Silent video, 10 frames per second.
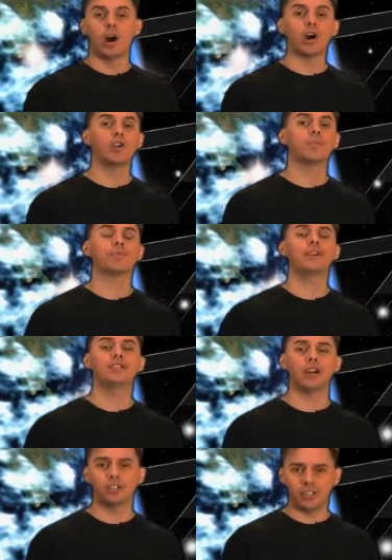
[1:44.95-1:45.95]
Are you
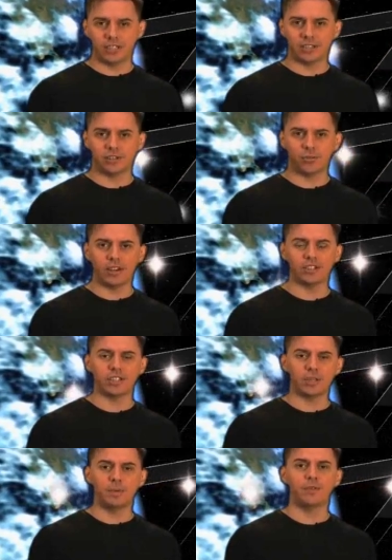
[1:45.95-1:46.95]
prejudging
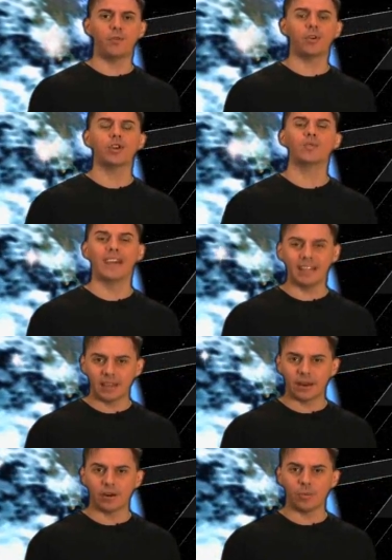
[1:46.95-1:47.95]
situations before you
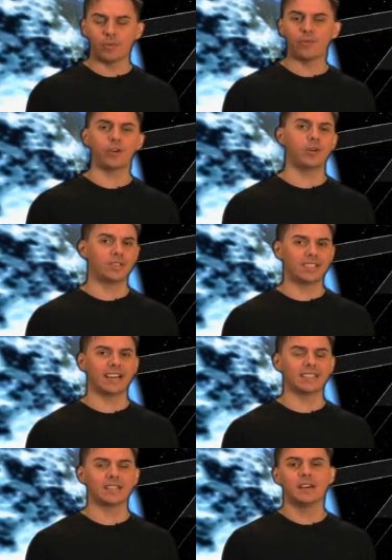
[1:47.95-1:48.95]
get there or before you
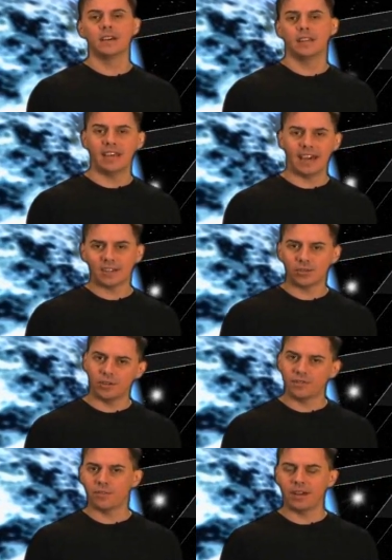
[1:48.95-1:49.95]
assess the
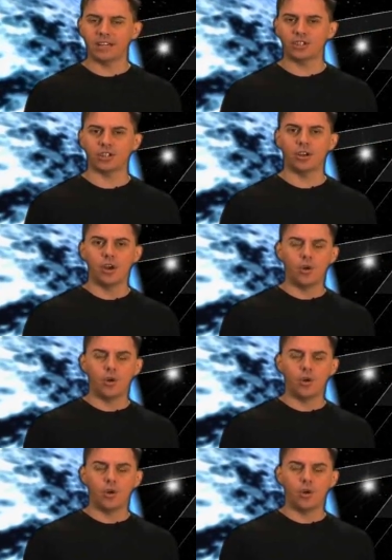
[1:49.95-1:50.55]
actual information?